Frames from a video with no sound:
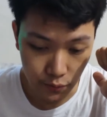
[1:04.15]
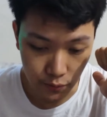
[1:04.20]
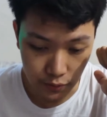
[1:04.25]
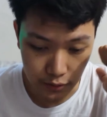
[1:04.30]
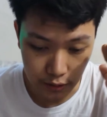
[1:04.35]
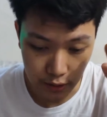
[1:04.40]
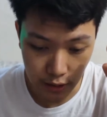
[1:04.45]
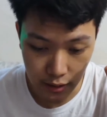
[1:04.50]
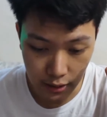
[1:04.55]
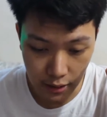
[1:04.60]
to
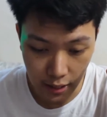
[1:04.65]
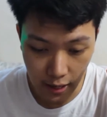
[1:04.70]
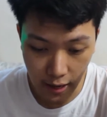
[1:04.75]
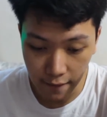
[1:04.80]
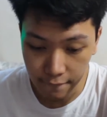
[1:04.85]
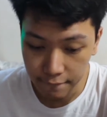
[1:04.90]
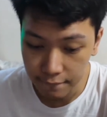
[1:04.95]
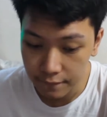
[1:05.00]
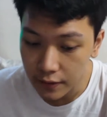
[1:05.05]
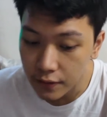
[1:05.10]

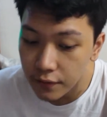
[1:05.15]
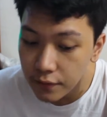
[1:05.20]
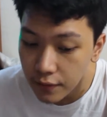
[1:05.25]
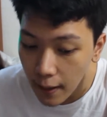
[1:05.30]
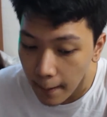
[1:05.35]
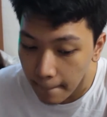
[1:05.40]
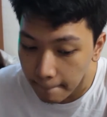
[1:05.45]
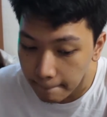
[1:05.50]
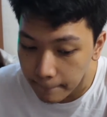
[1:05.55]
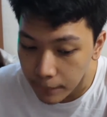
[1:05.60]
DNFing
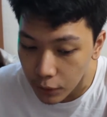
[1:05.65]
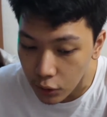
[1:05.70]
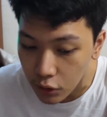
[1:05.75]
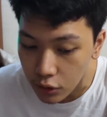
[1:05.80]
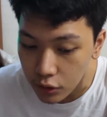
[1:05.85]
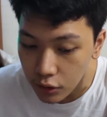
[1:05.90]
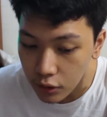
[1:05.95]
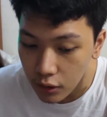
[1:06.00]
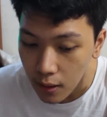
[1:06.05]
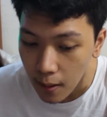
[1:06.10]
that
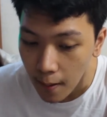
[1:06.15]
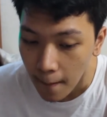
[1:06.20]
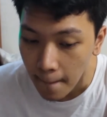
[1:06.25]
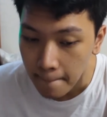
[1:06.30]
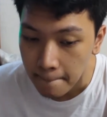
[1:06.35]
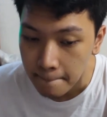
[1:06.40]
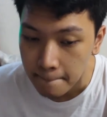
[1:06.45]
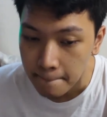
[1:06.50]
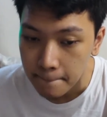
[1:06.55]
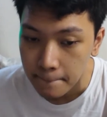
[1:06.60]
book,
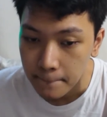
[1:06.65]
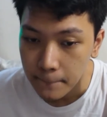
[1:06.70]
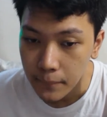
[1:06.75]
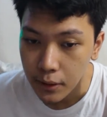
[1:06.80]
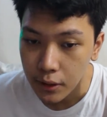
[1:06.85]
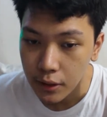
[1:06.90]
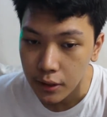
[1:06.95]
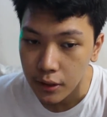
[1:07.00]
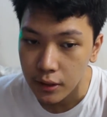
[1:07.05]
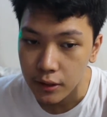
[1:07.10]

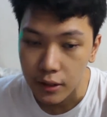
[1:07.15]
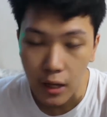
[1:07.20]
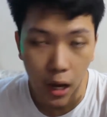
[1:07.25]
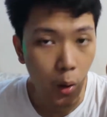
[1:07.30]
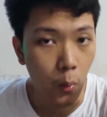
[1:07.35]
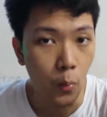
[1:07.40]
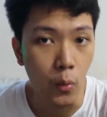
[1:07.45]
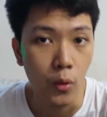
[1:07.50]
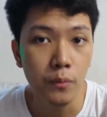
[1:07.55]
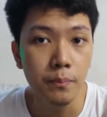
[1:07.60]
but I
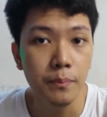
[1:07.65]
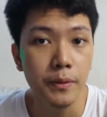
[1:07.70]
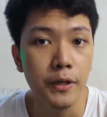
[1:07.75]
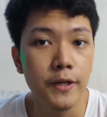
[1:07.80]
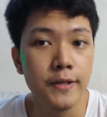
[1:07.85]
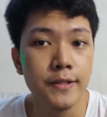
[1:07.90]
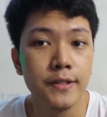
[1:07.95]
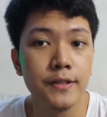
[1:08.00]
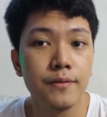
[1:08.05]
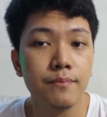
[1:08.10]
won't
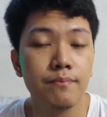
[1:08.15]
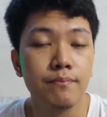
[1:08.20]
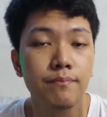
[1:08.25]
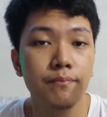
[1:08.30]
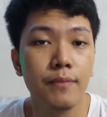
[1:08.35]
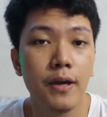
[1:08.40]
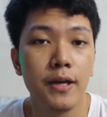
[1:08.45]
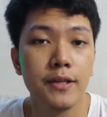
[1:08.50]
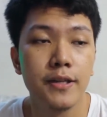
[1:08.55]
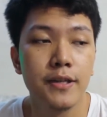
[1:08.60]
because,
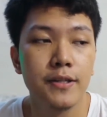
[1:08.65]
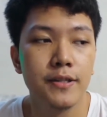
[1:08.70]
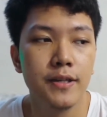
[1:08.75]
as I